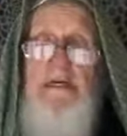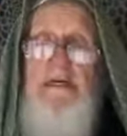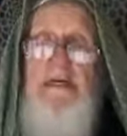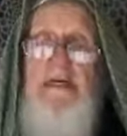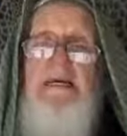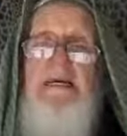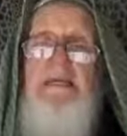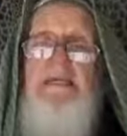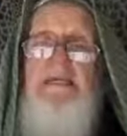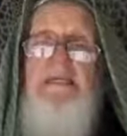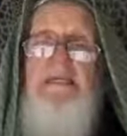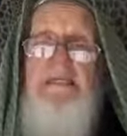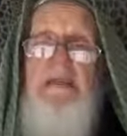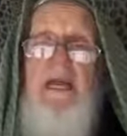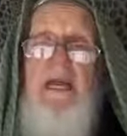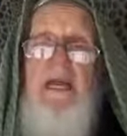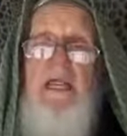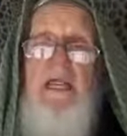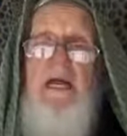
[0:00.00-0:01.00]
is
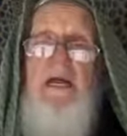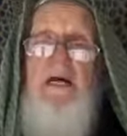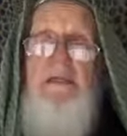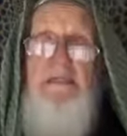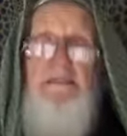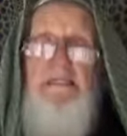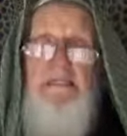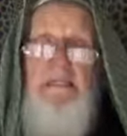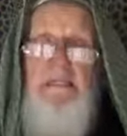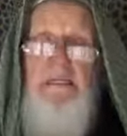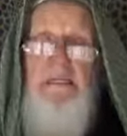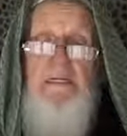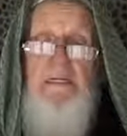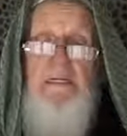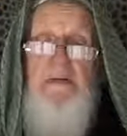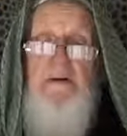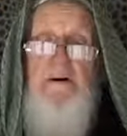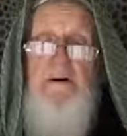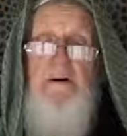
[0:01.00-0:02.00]
the lust.
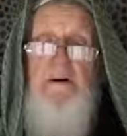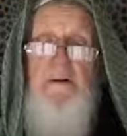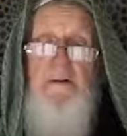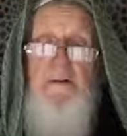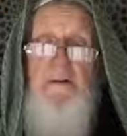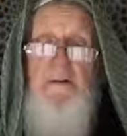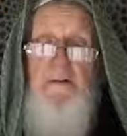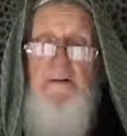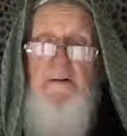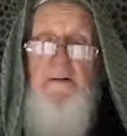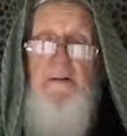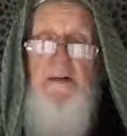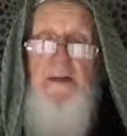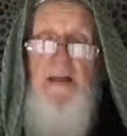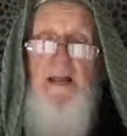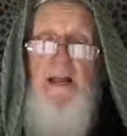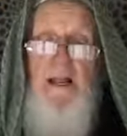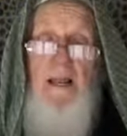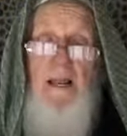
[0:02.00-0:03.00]

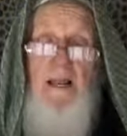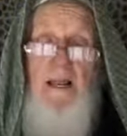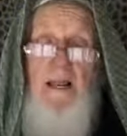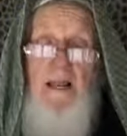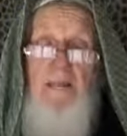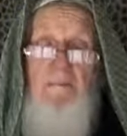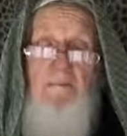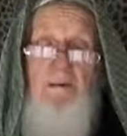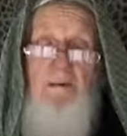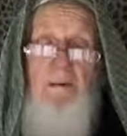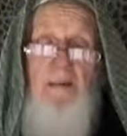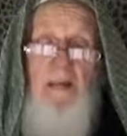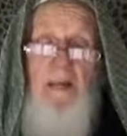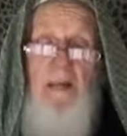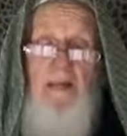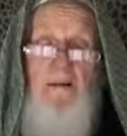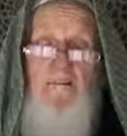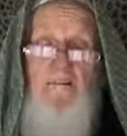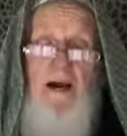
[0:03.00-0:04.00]

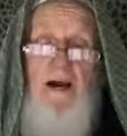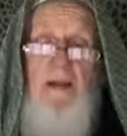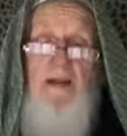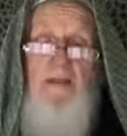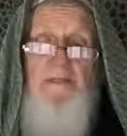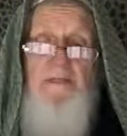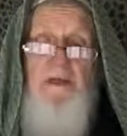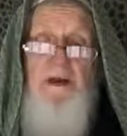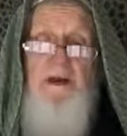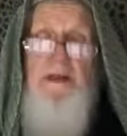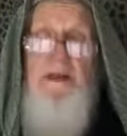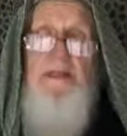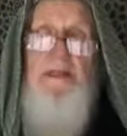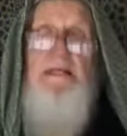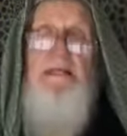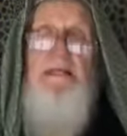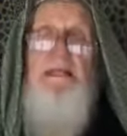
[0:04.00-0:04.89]
Leviathan